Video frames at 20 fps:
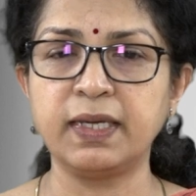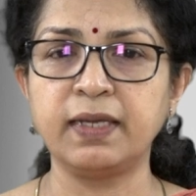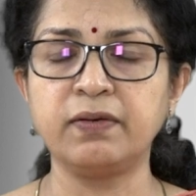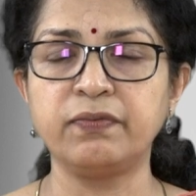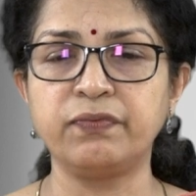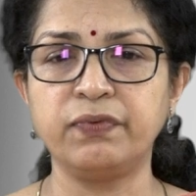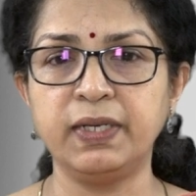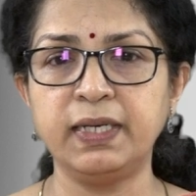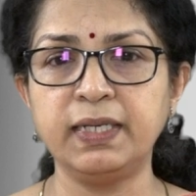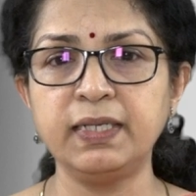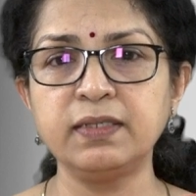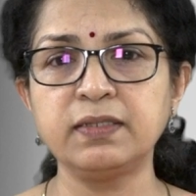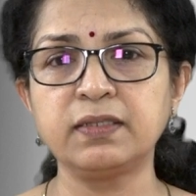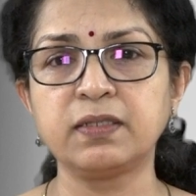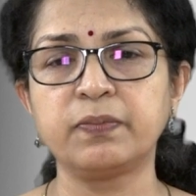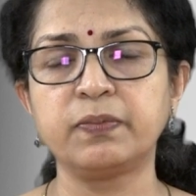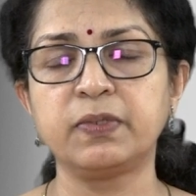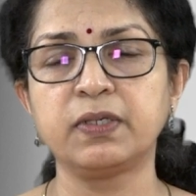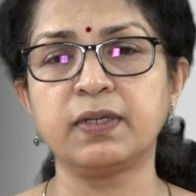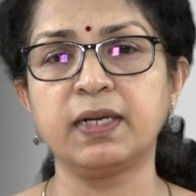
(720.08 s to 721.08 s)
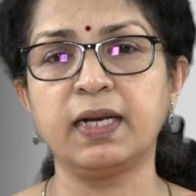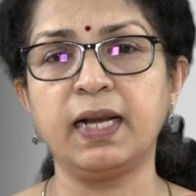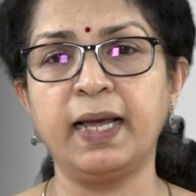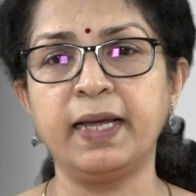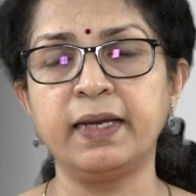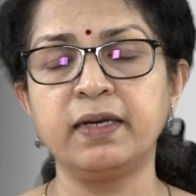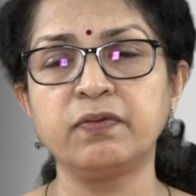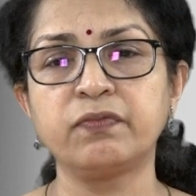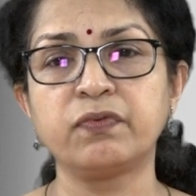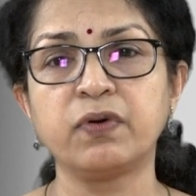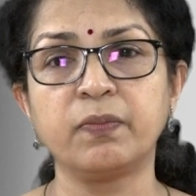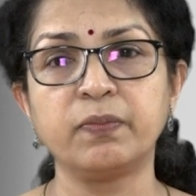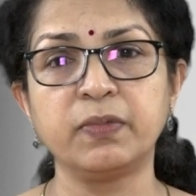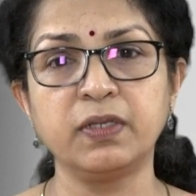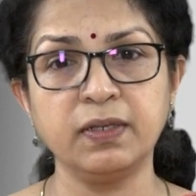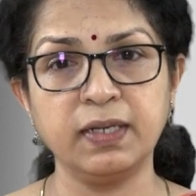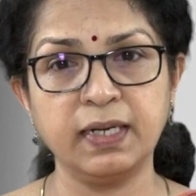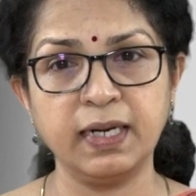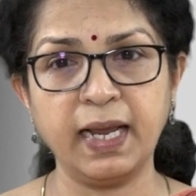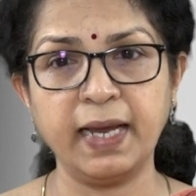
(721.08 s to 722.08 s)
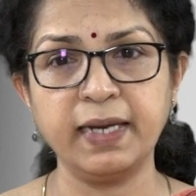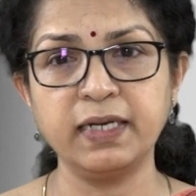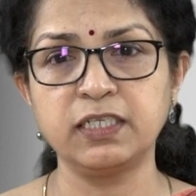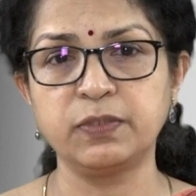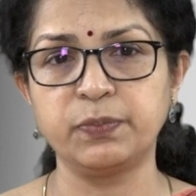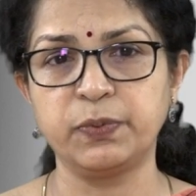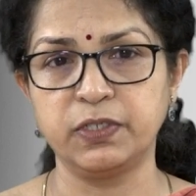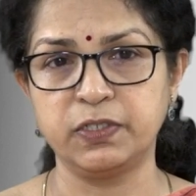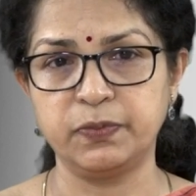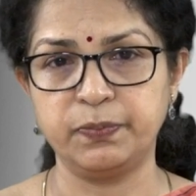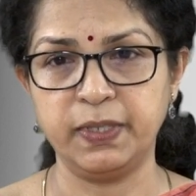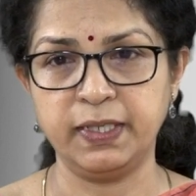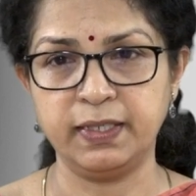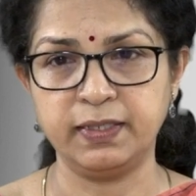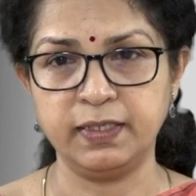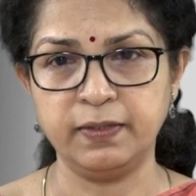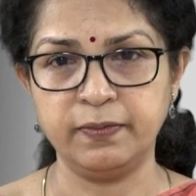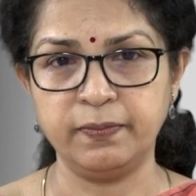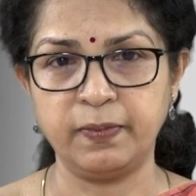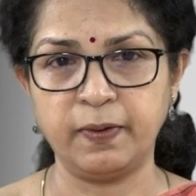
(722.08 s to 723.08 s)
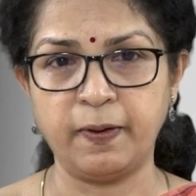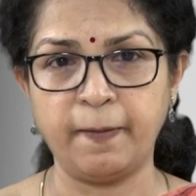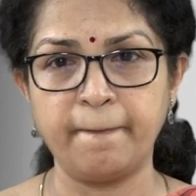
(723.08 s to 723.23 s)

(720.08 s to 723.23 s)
and feelings of the client from the client's perspective